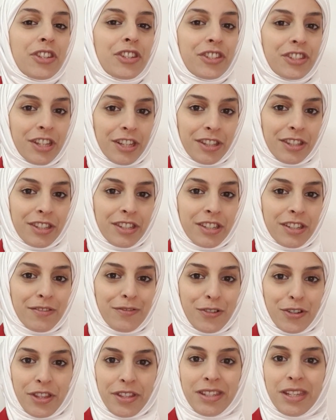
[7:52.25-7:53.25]
to sit
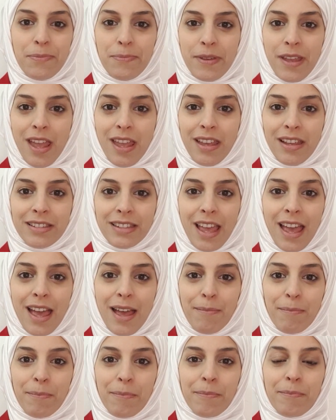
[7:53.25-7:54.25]
for the CPA
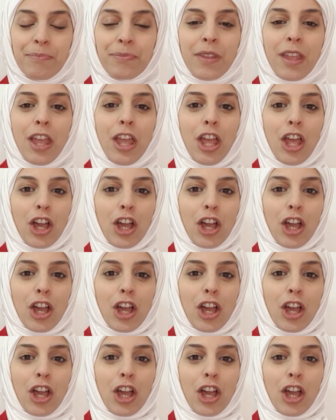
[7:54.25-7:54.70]
exam,